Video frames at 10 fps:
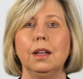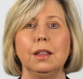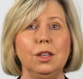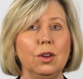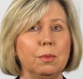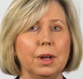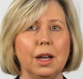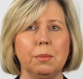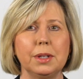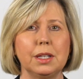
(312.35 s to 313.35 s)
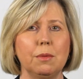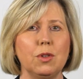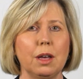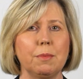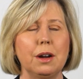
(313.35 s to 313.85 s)
then you can become a
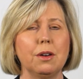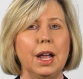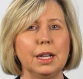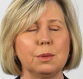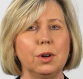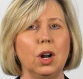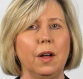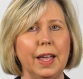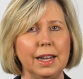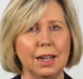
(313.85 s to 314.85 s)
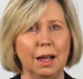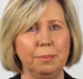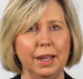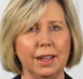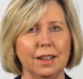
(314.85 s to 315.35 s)
subject matter expert on that
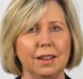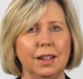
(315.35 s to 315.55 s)
topic.